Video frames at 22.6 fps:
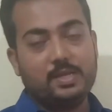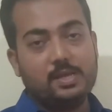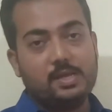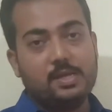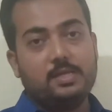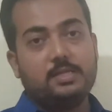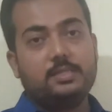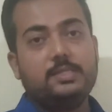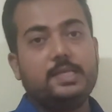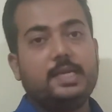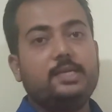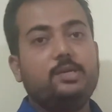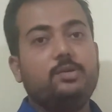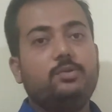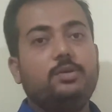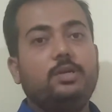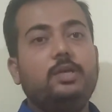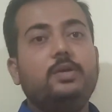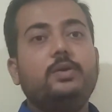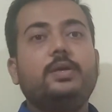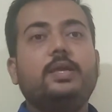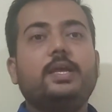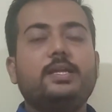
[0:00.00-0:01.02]
Then only
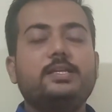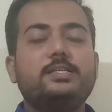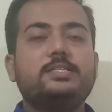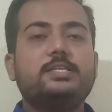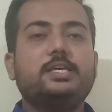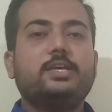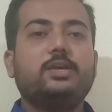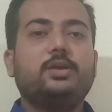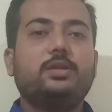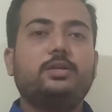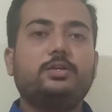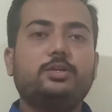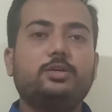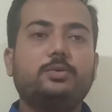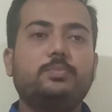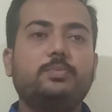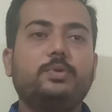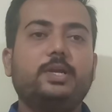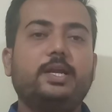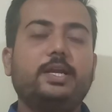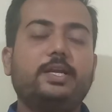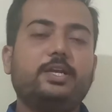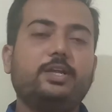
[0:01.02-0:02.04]
you can say your
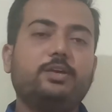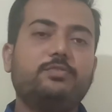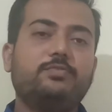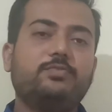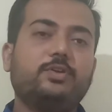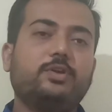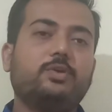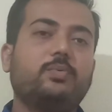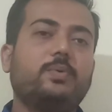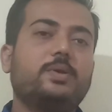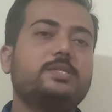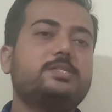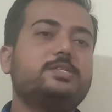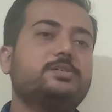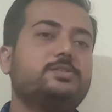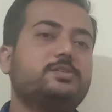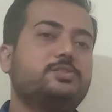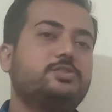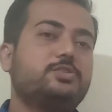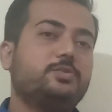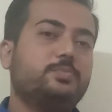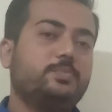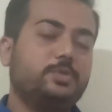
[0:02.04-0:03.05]
cumulative frequency
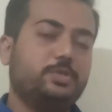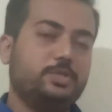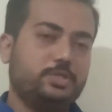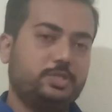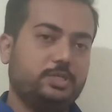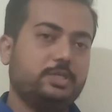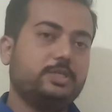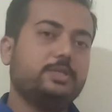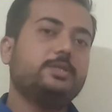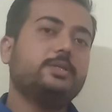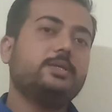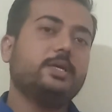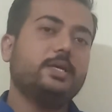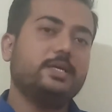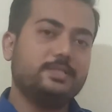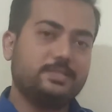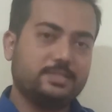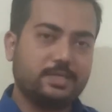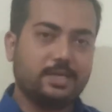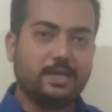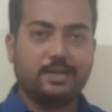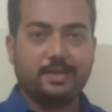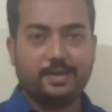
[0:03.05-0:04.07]
distribution is
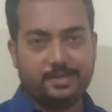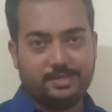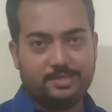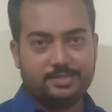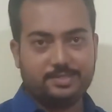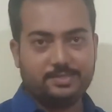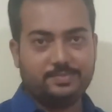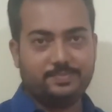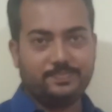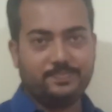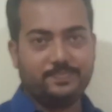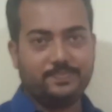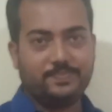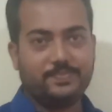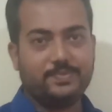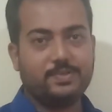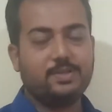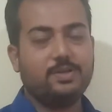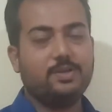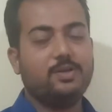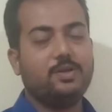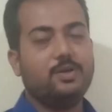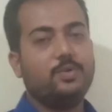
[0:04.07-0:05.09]
correct.
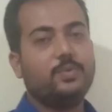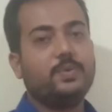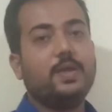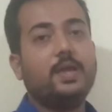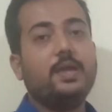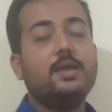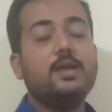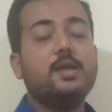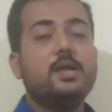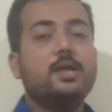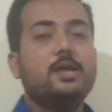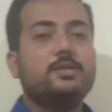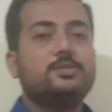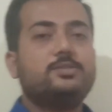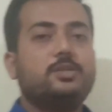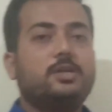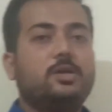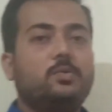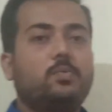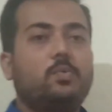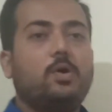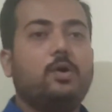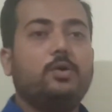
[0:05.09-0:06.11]
Okay, so now
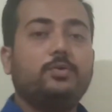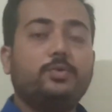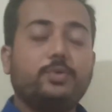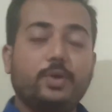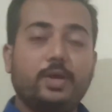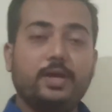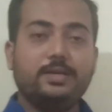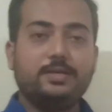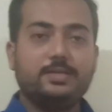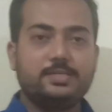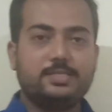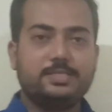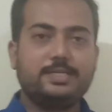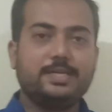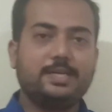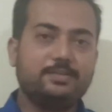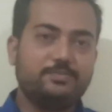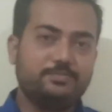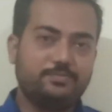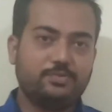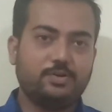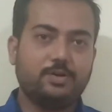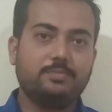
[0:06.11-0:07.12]
what do you understand
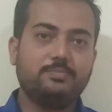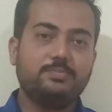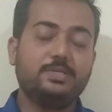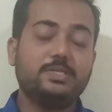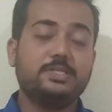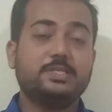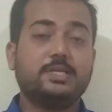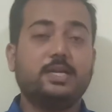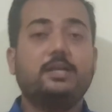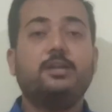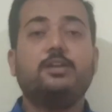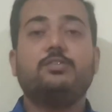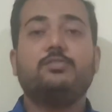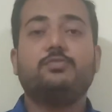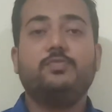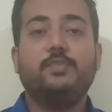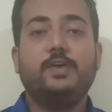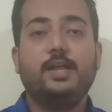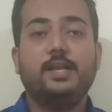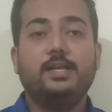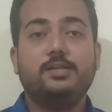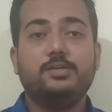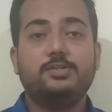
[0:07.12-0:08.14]
from this kind of
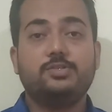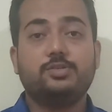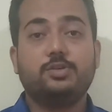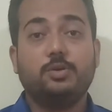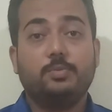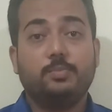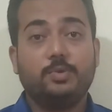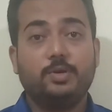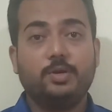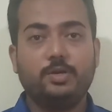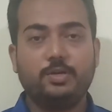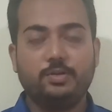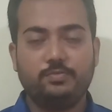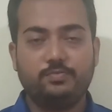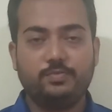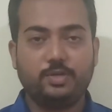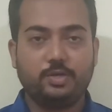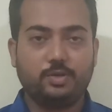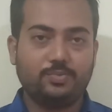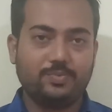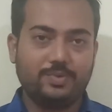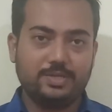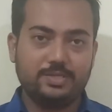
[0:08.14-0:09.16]
values, cumulative
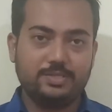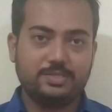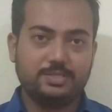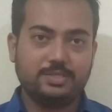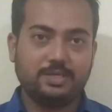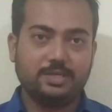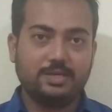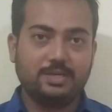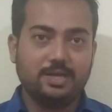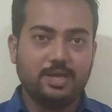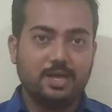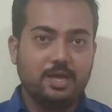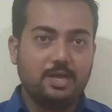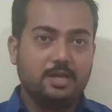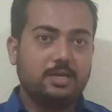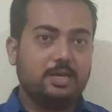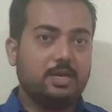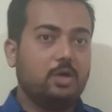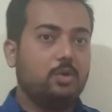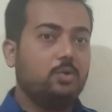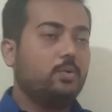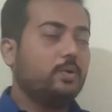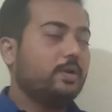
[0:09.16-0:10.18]
frequency?
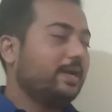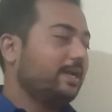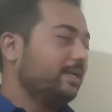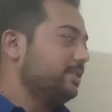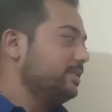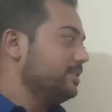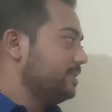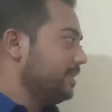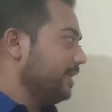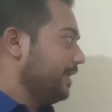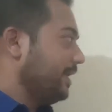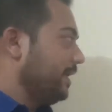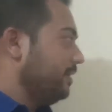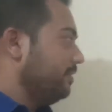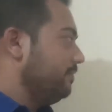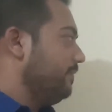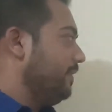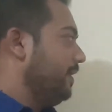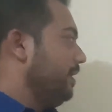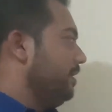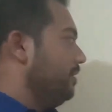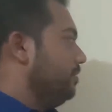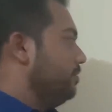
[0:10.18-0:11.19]
Now look at the second
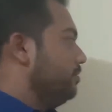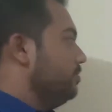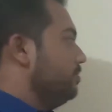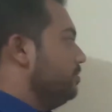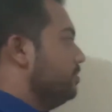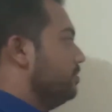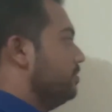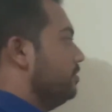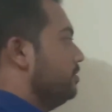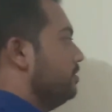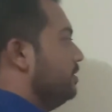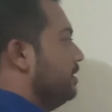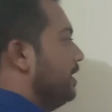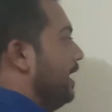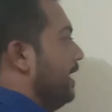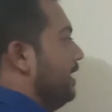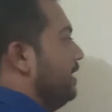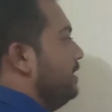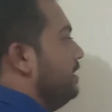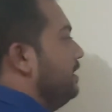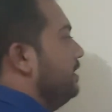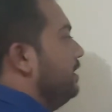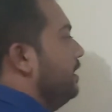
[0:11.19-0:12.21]
value,
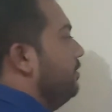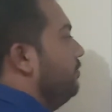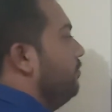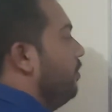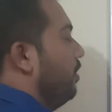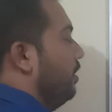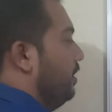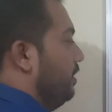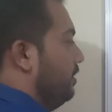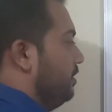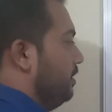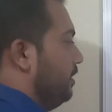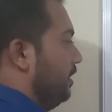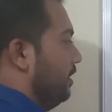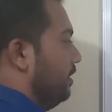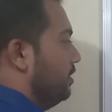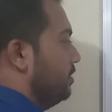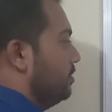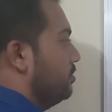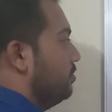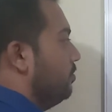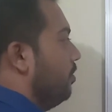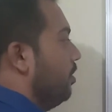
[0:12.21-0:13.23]
19 and 43.
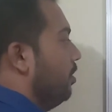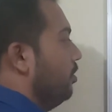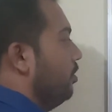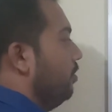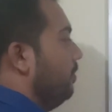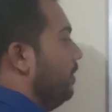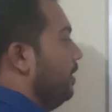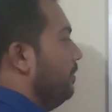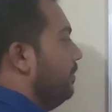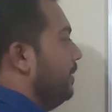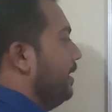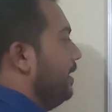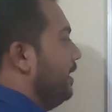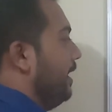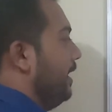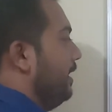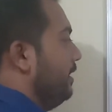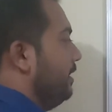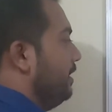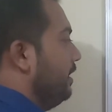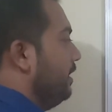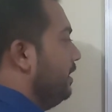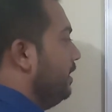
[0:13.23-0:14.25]
So what do you mean by
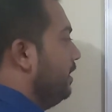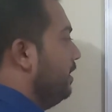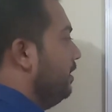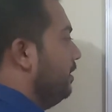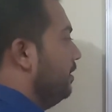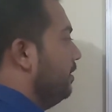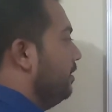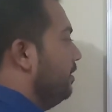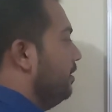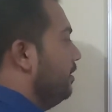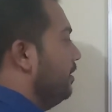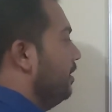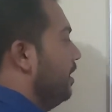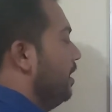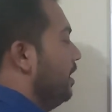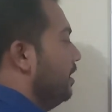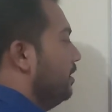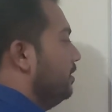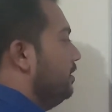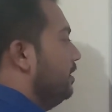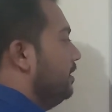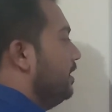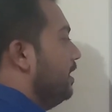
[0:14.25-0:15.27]
19 here?
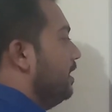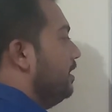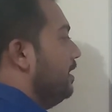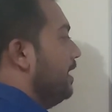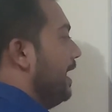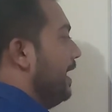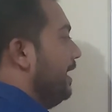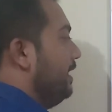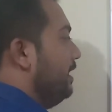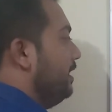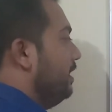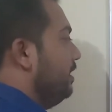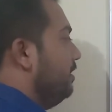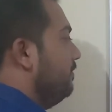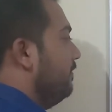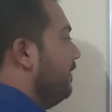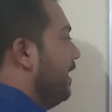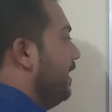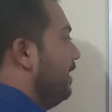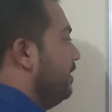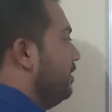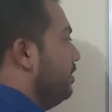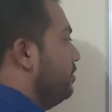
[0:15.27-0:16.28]
There are 19
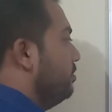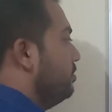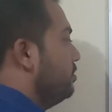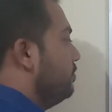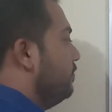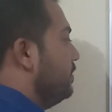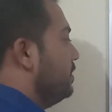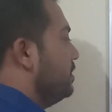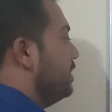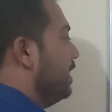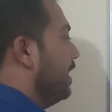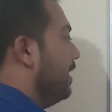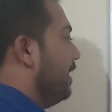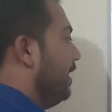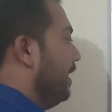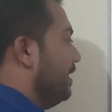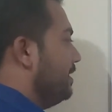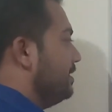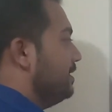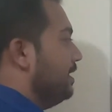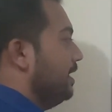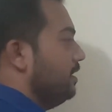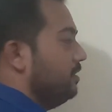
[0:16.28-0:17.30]
values which are less
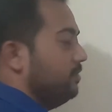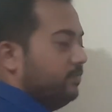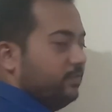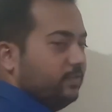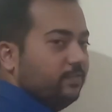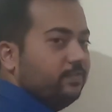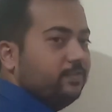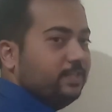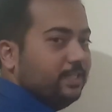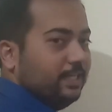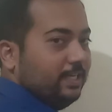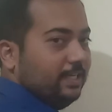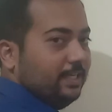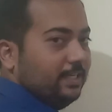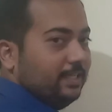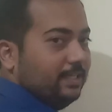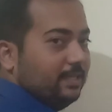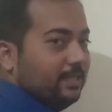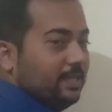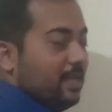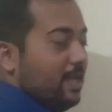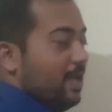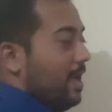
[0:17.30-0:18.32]
than 15,
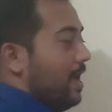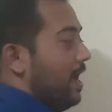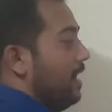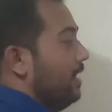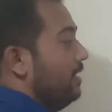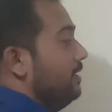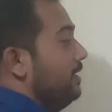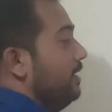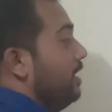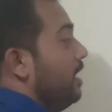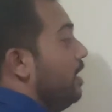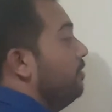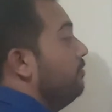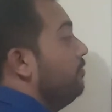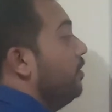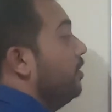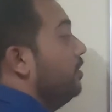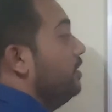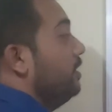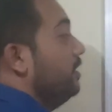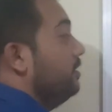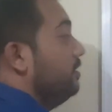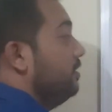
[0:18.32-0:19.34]
and there are
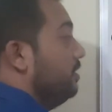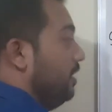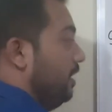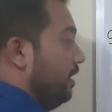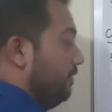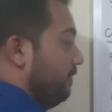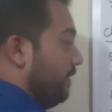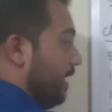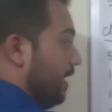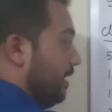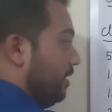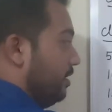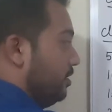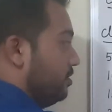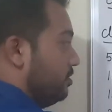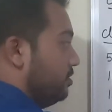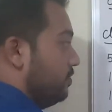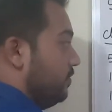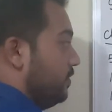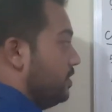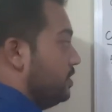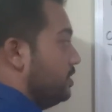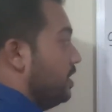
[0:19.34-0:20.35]
43 values
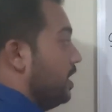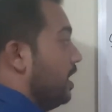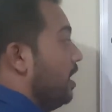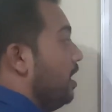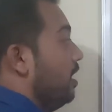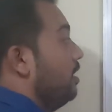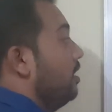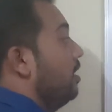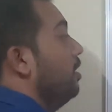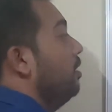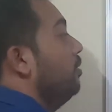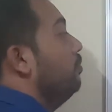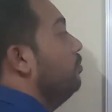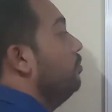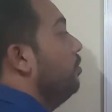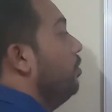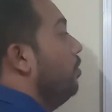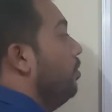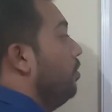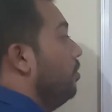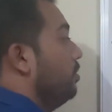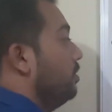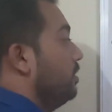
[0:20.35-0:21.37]
which are
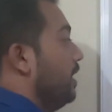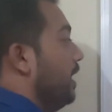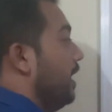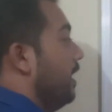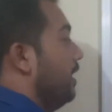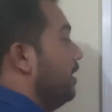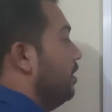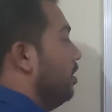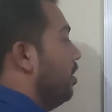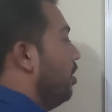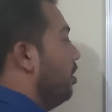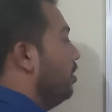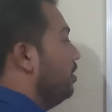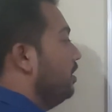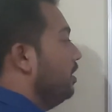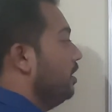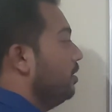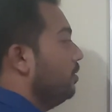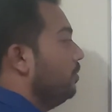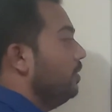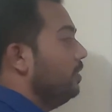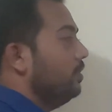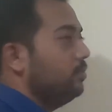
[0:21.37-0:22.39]
more than or
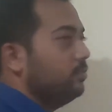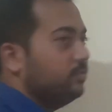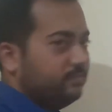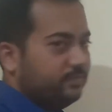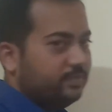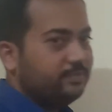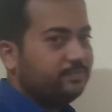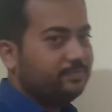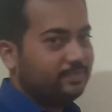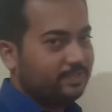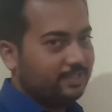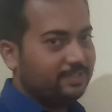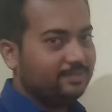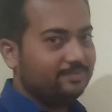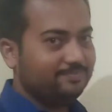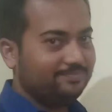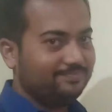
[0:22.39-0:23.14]
equal to 15.